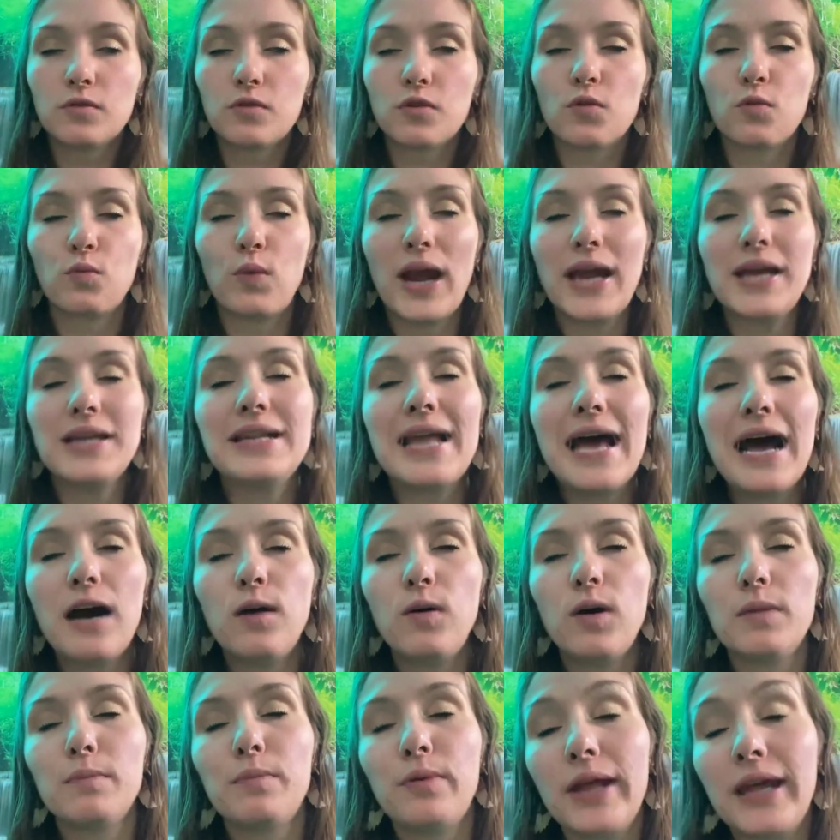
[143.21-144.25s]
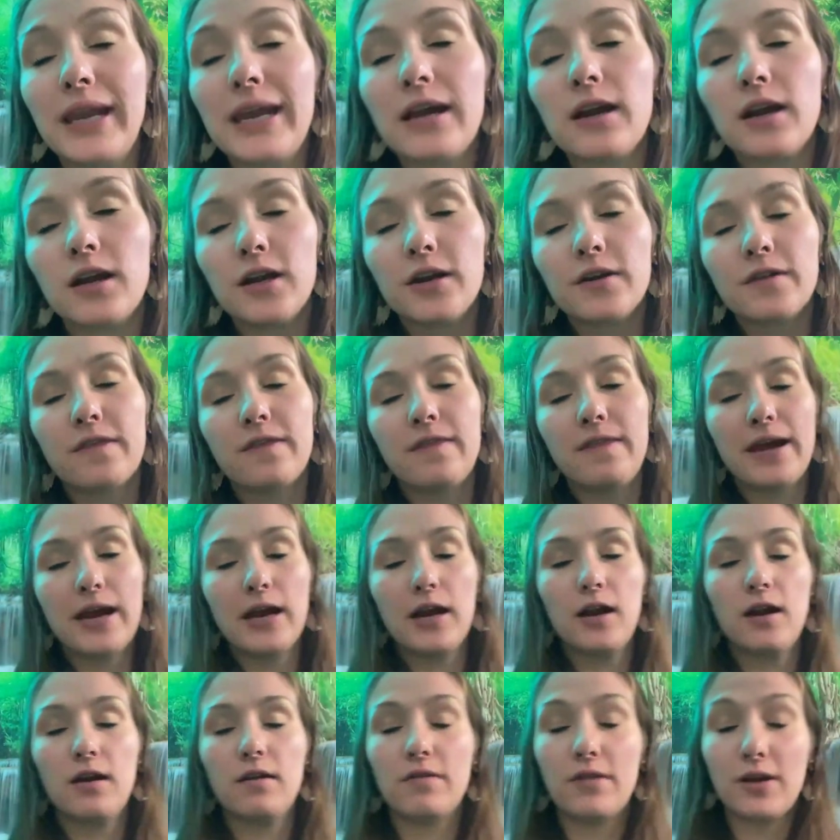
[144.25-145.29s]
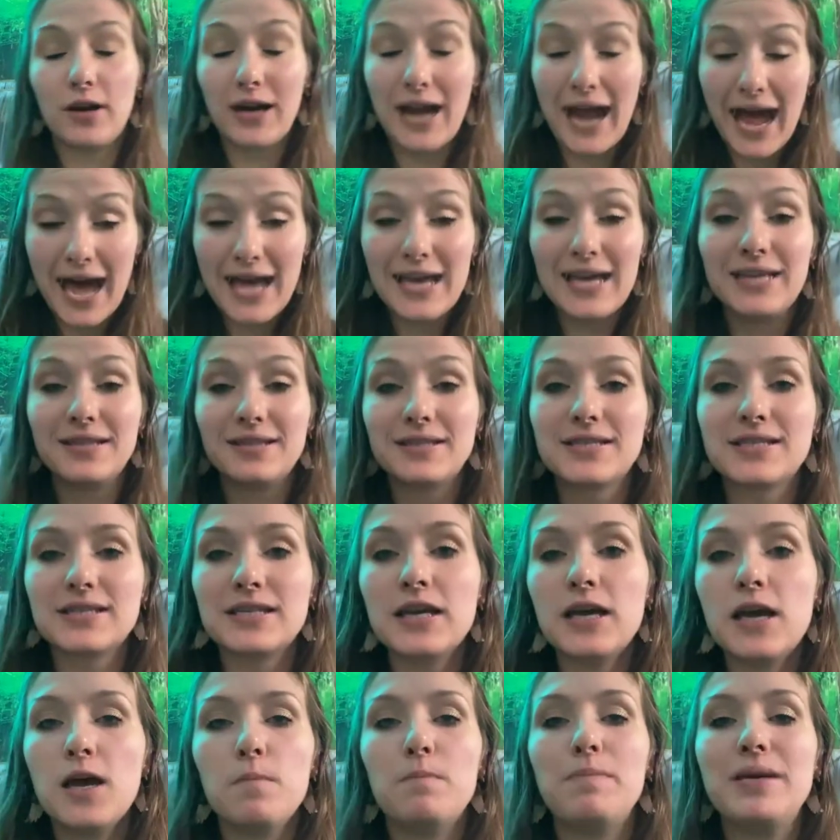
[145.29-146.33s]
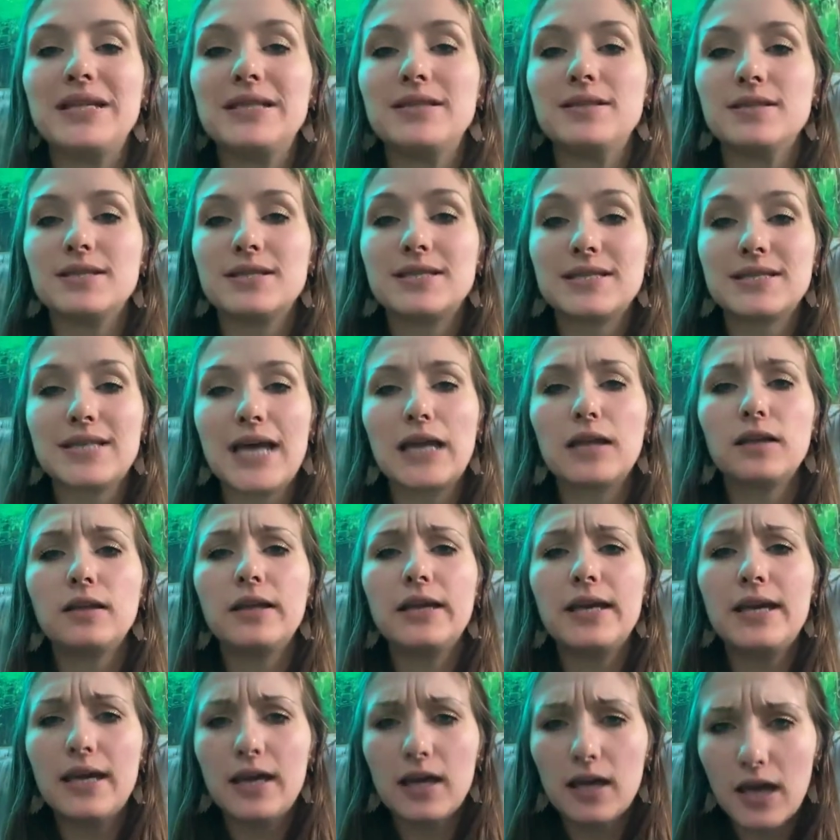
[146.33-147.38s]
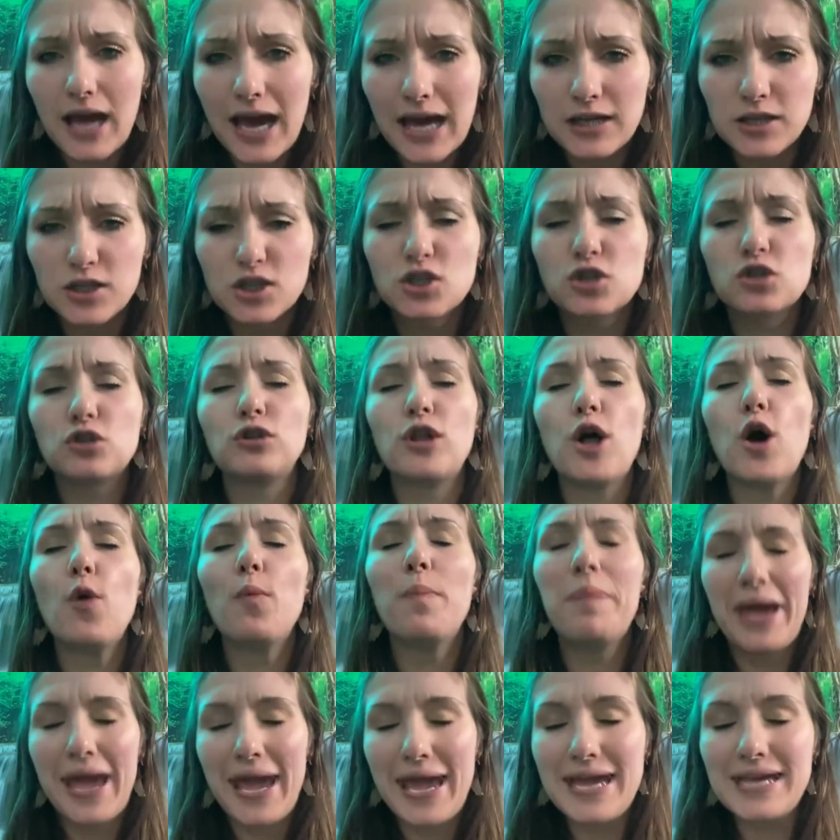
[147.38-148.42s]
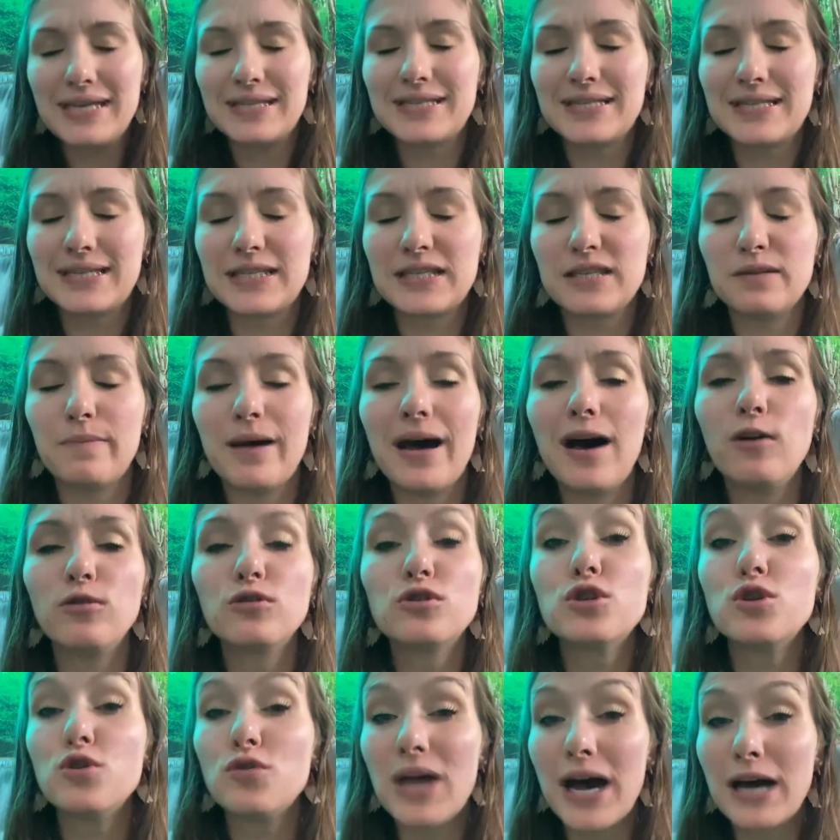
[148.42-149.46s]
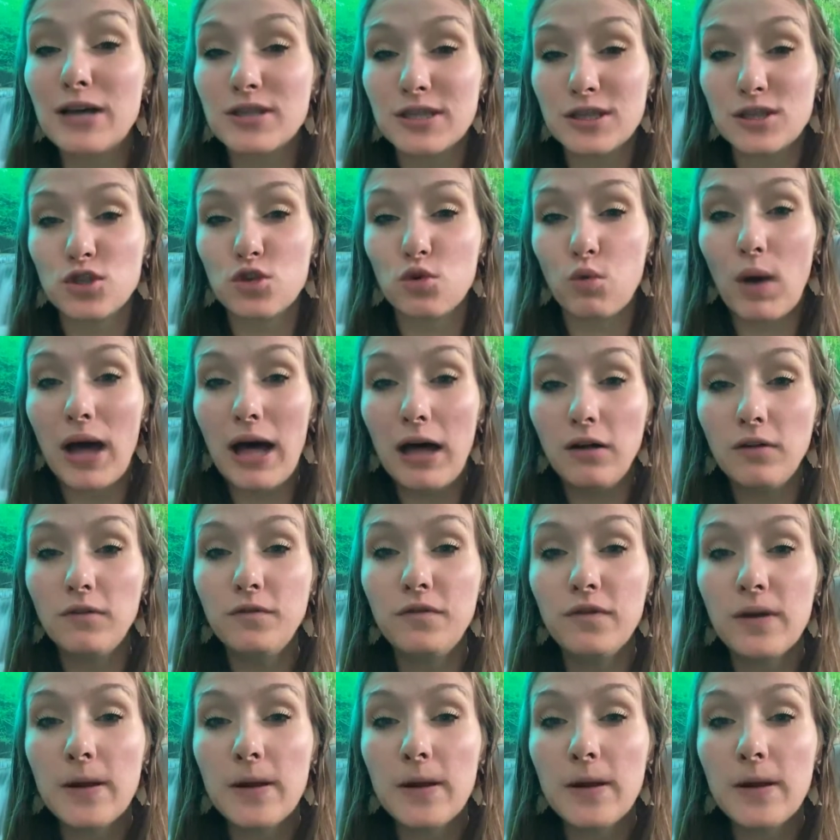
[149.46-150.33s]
Right now on planet Earth, it's been steadily at a slow pace since about 2012.